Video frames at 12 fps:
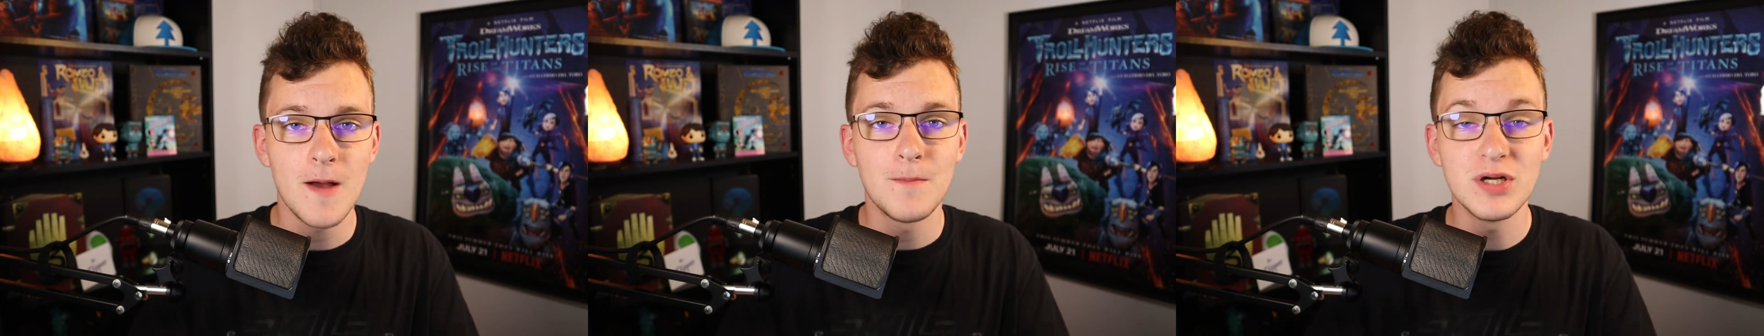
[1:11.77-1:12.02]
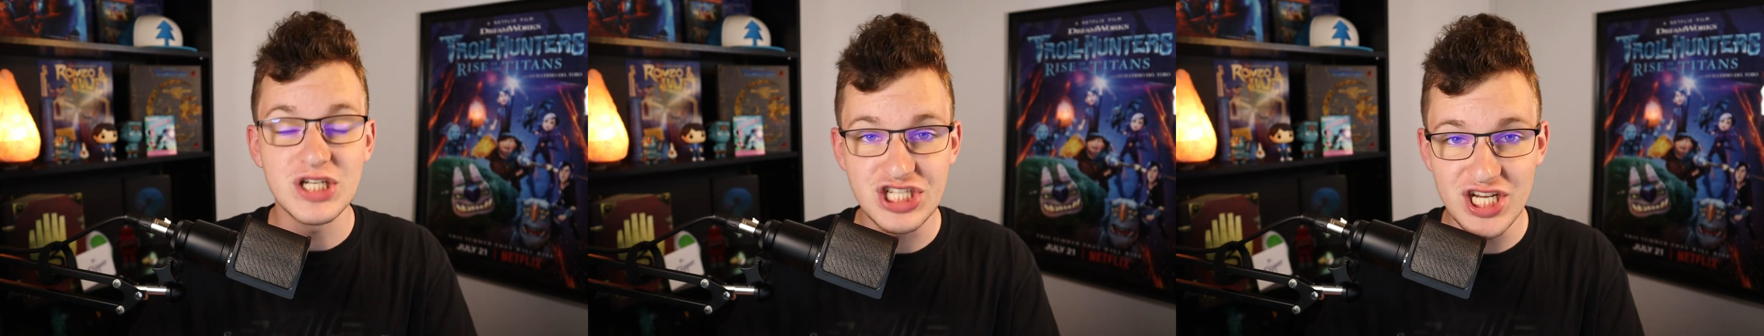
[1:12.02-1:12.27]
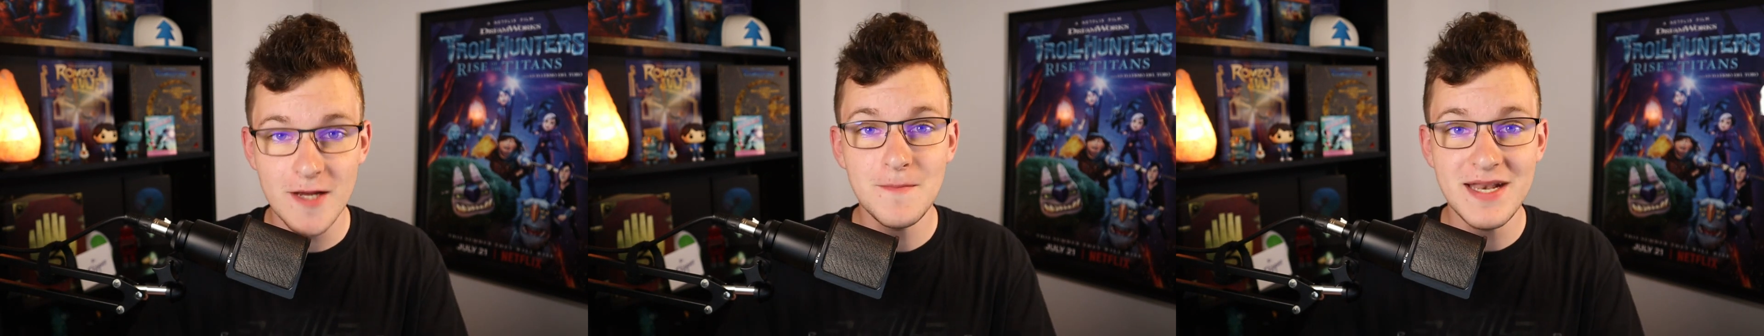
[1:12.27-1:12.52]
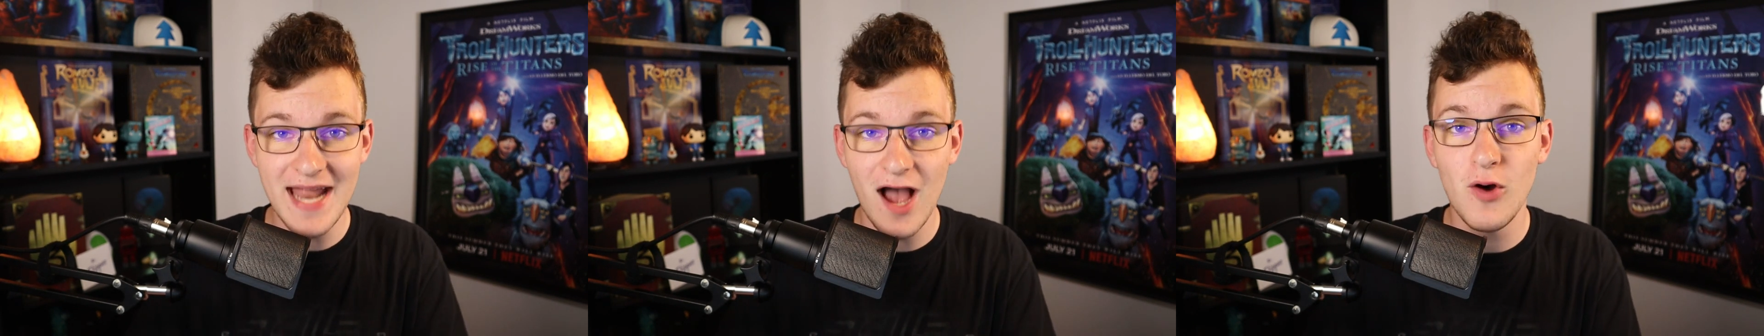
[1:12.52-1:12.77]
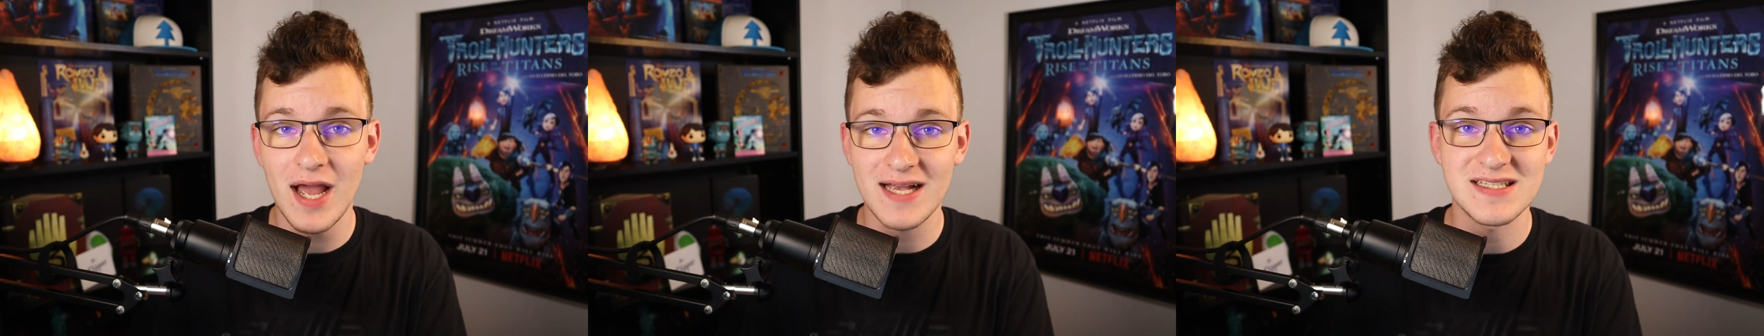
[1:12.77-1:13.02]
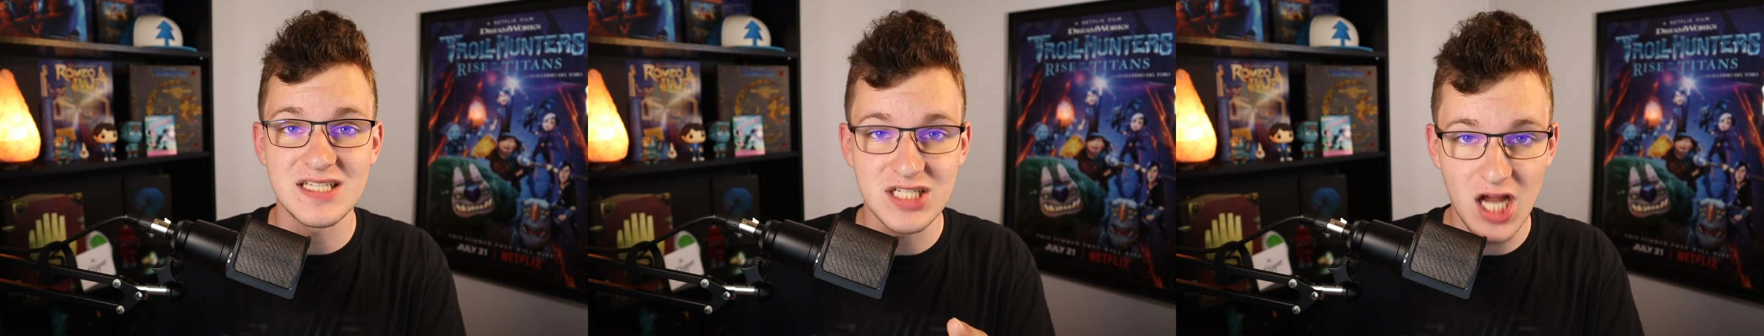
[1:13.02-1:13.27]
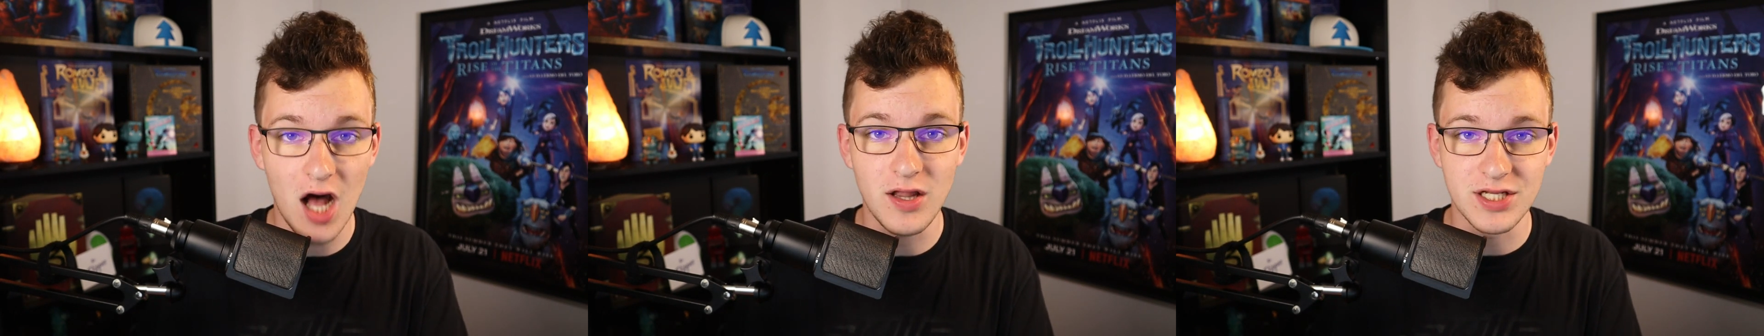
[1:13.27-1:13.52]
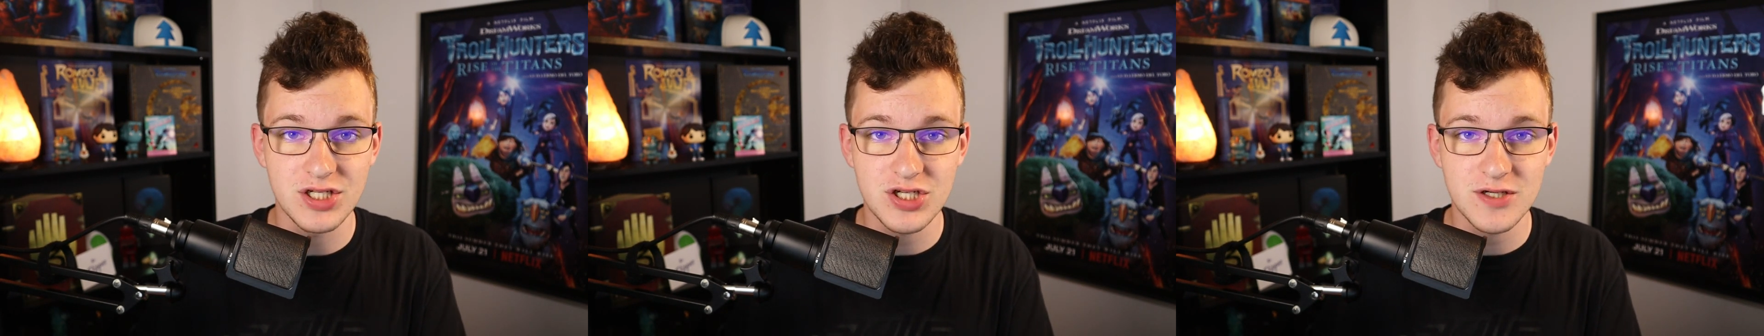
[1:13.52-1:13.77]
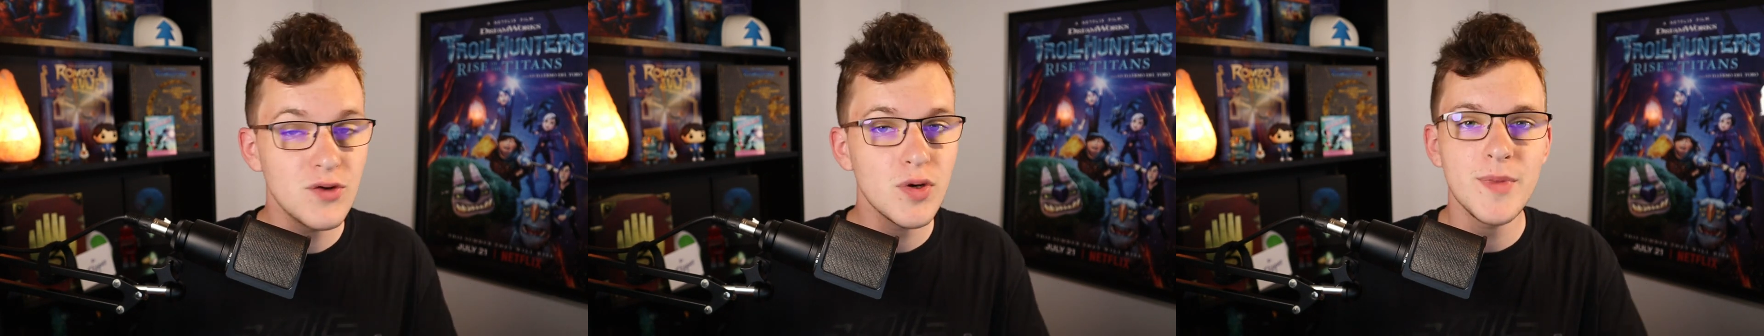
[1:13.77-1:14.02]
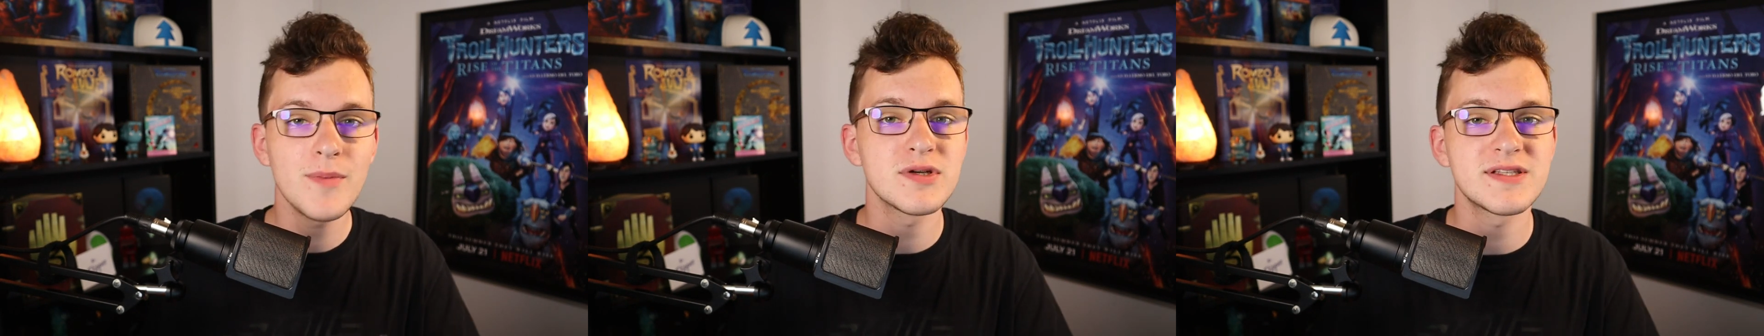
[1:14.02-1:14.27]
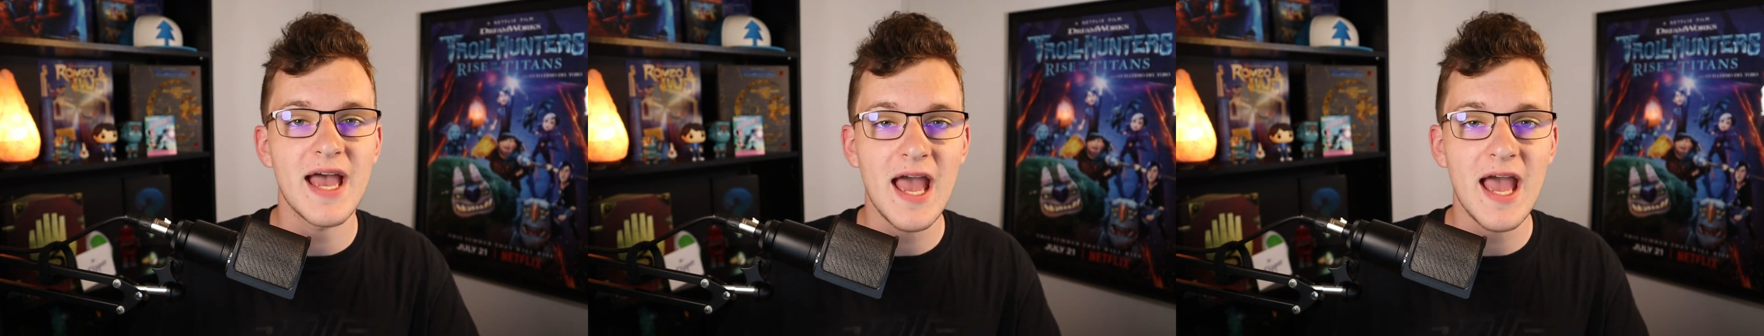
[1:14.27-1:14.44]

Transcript: but Jim now has knowledge. He remembers